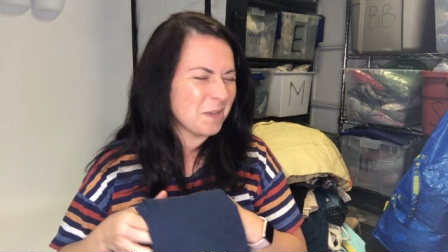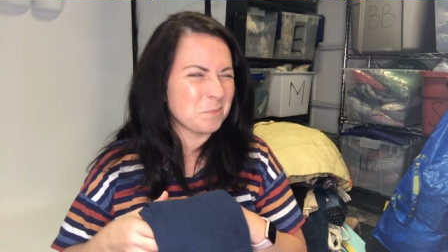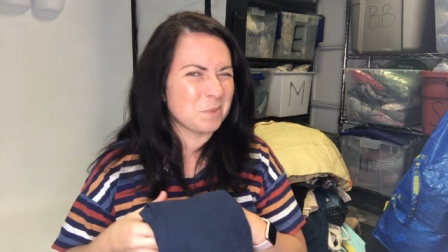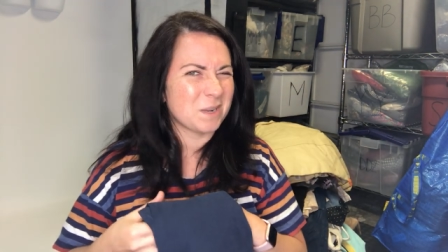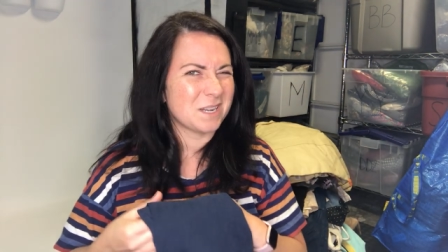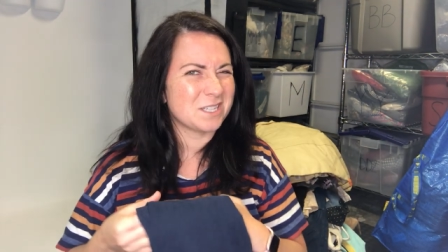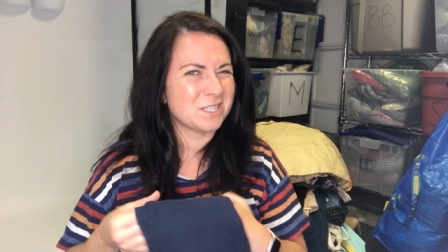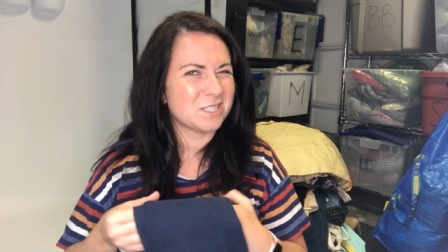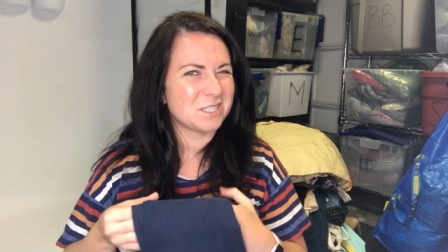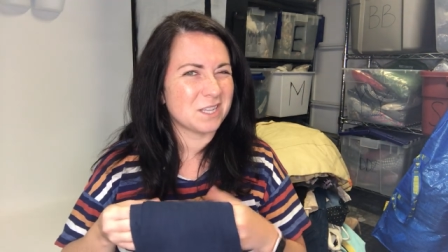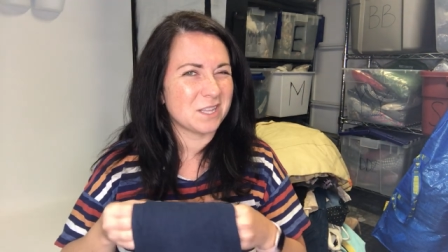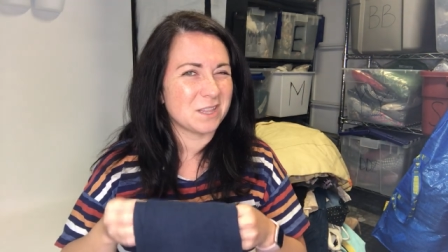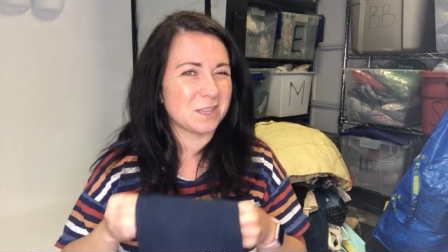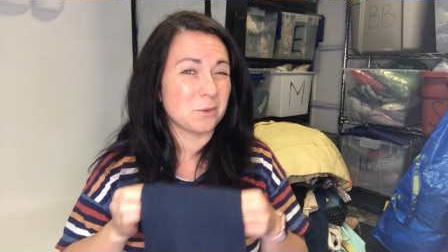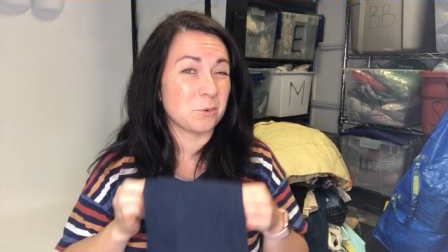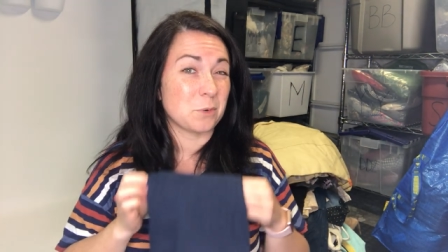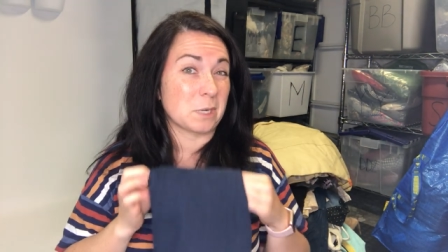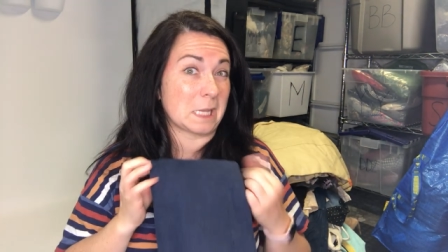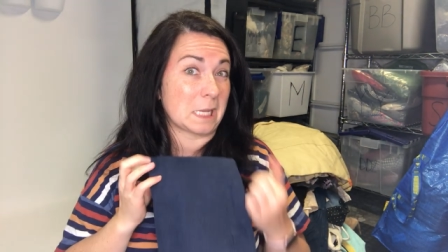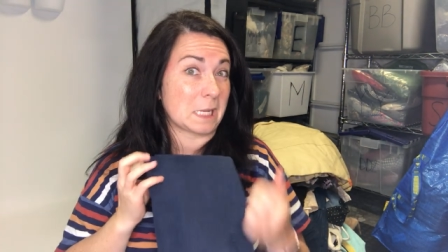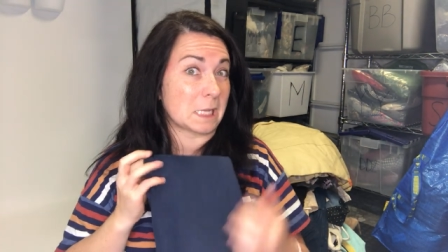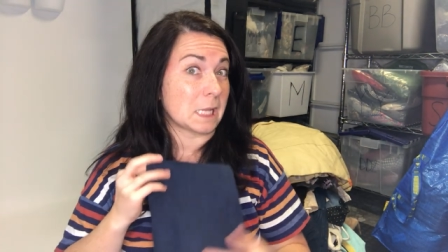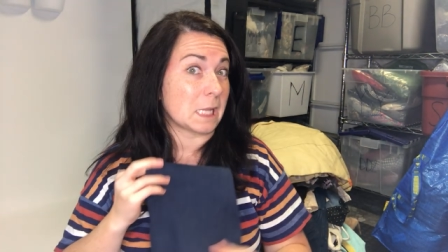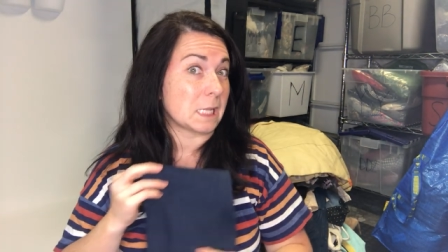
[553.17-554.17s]
but I just thought they
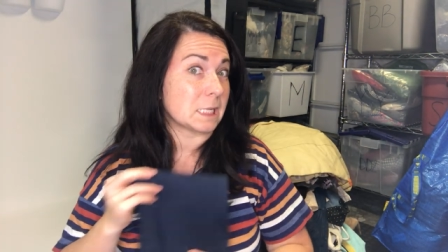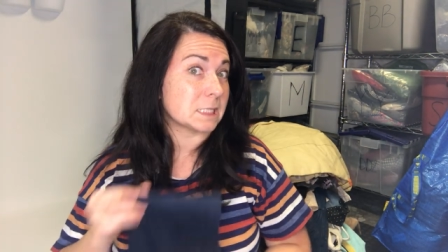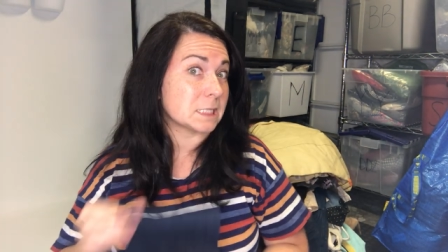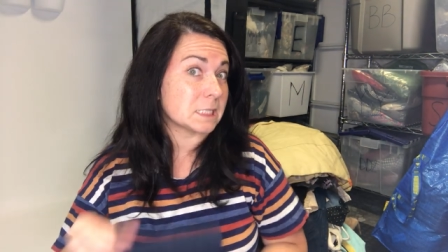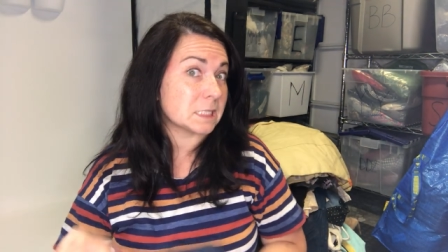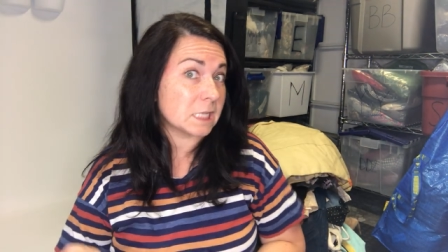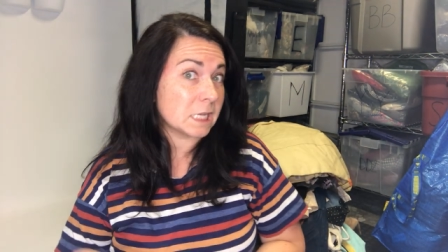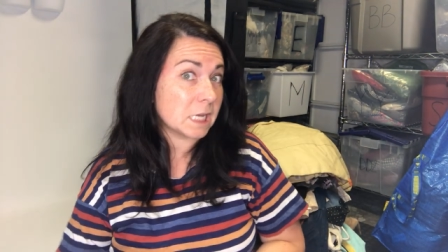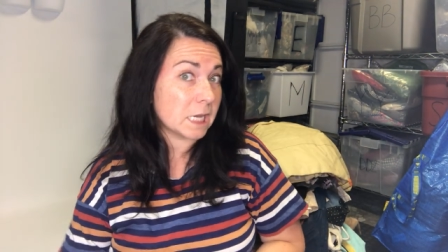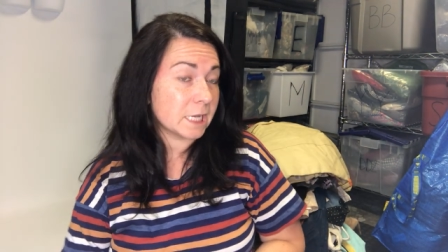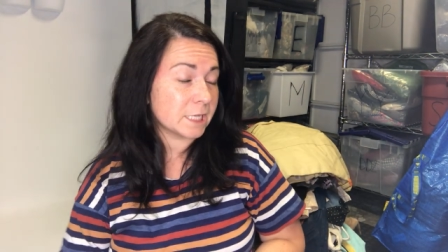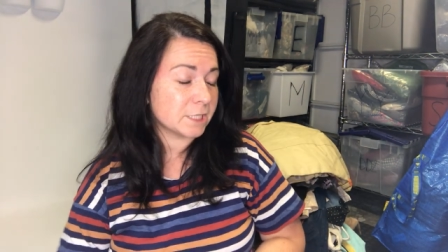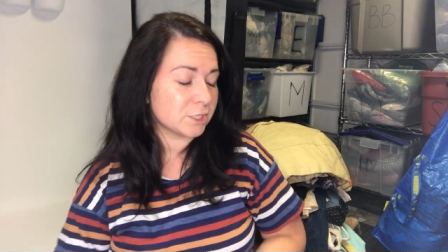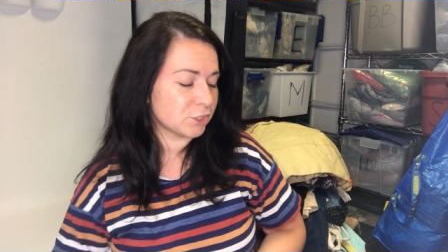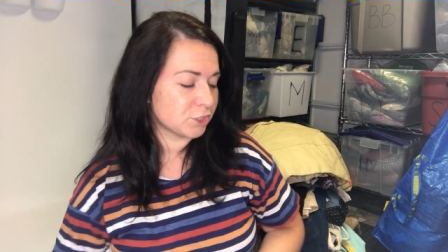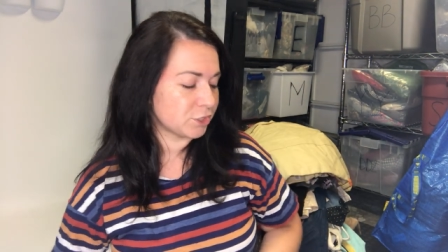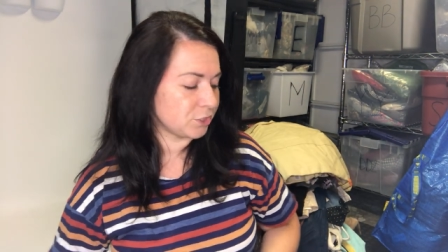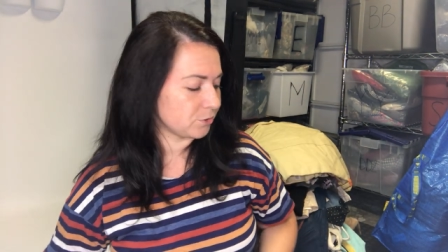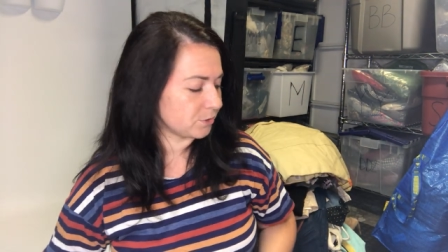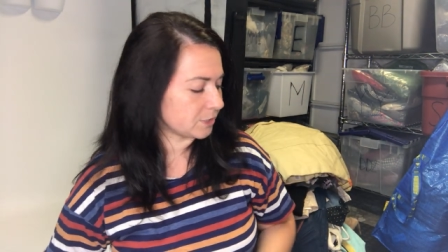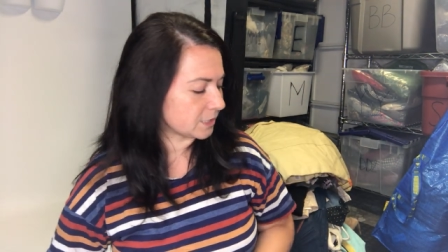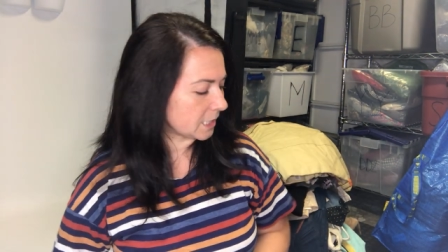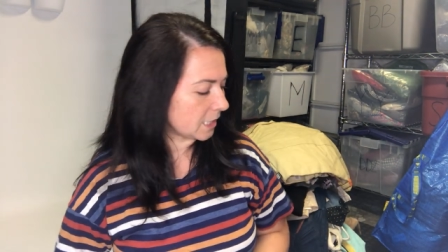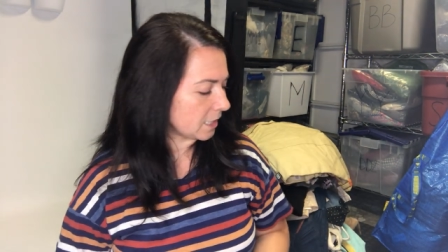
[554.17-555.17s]
were like a touch
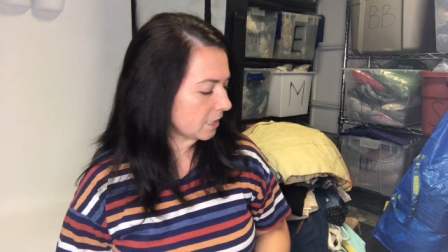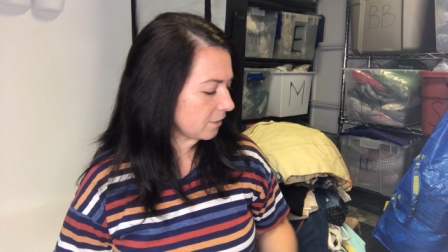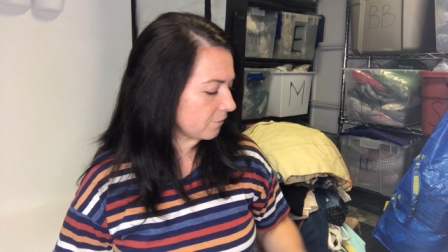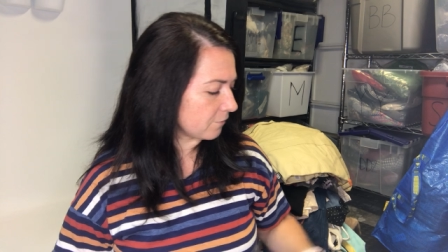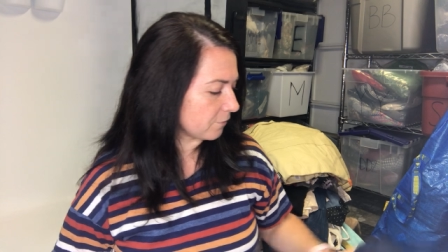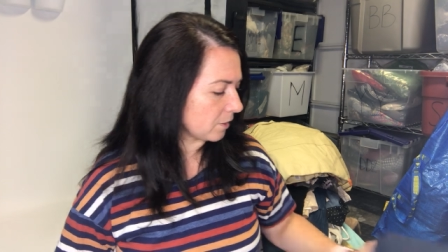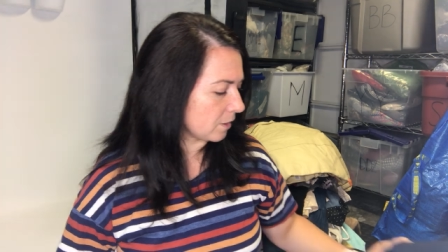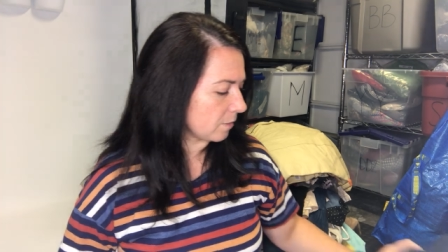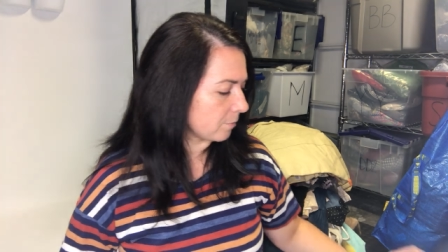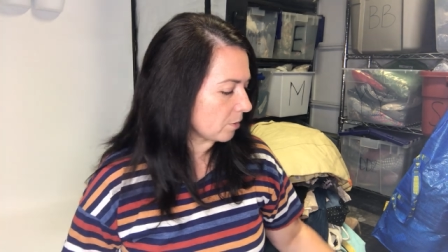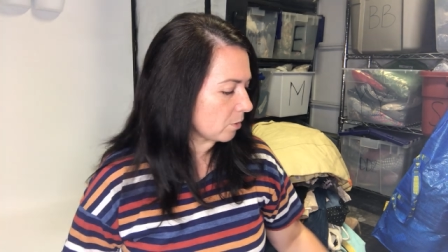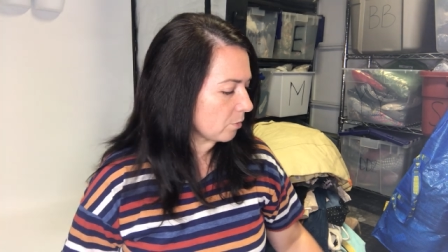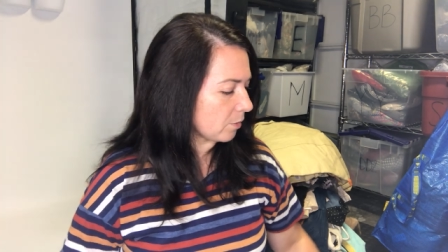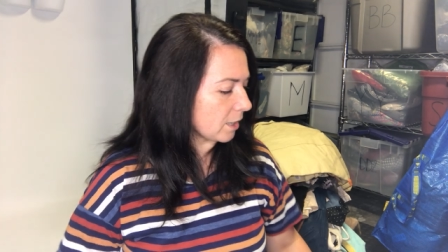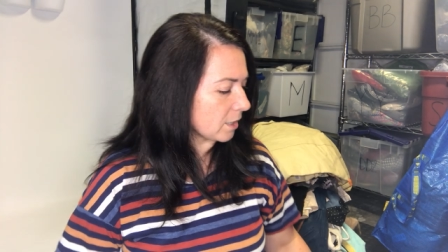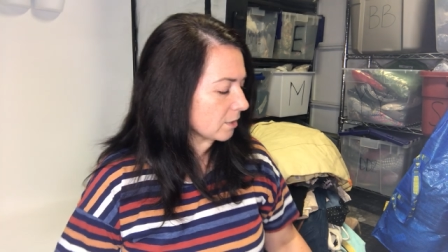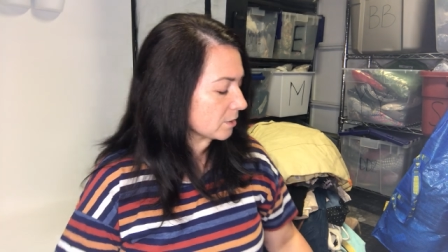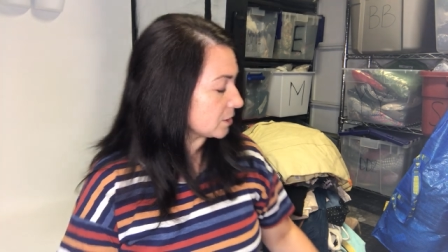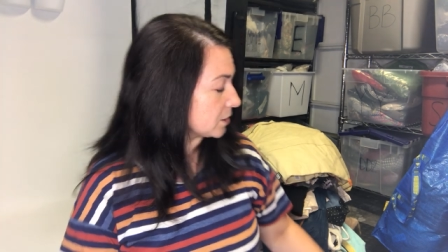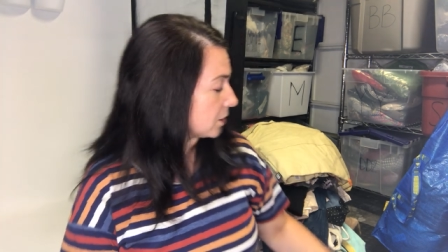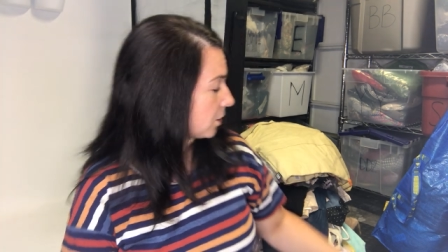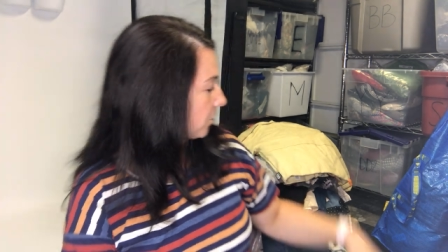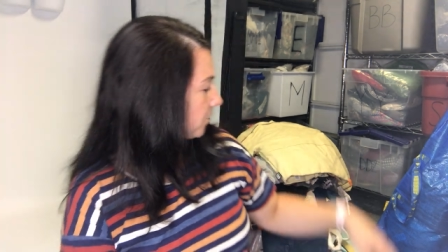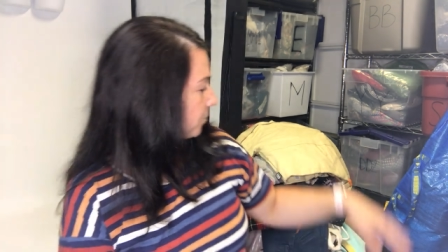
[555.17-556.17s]
too skinny for him to wear,
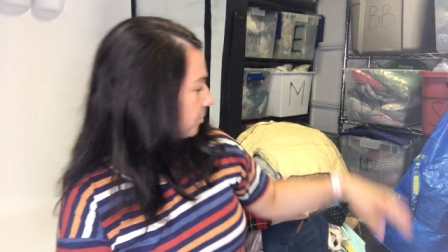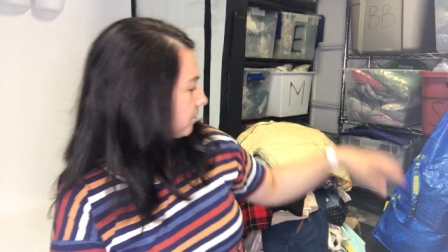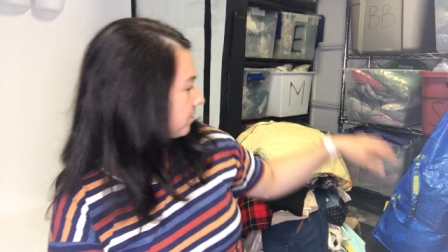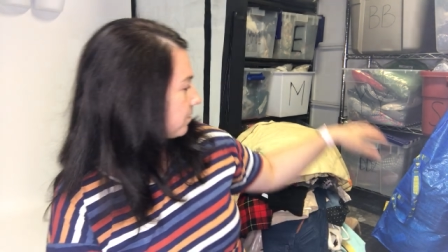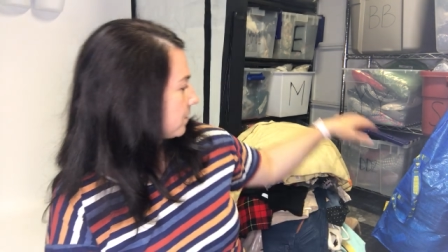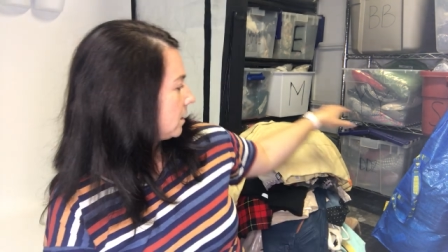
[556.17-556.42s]
so